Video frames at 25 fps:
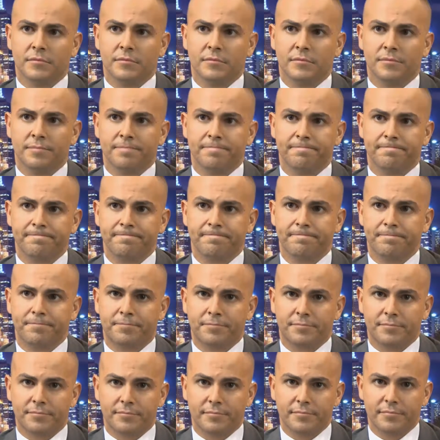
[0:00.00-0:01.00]
us tonight
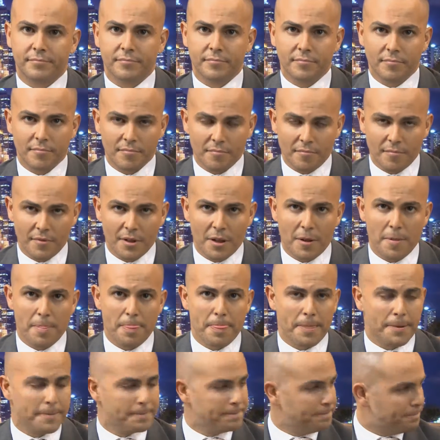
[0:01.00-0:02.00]
we have Nunzio
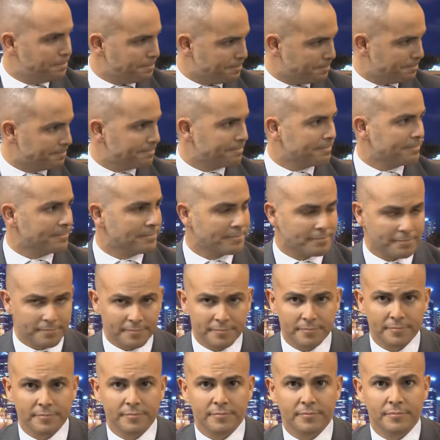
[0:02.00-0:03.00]
Tartaglia, a
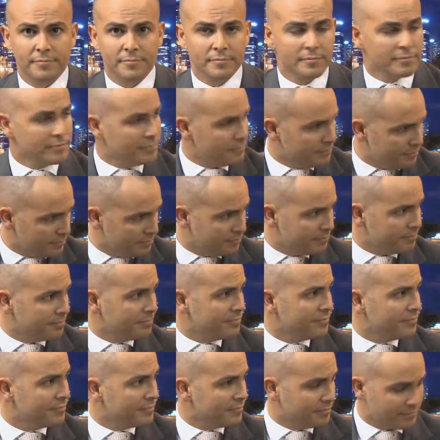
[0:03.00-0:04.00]
partner in a major law
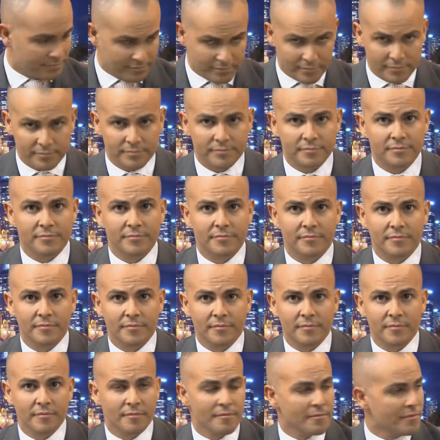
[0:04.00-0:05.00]
firm in Australia.
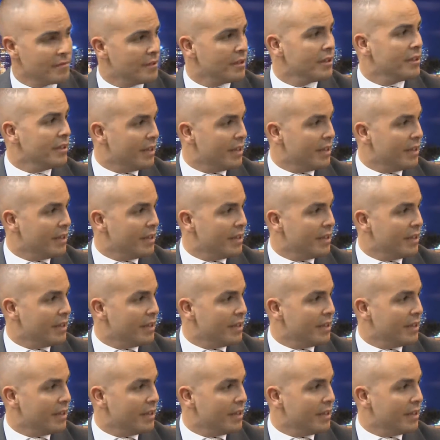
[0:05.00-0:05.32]
Nunzio.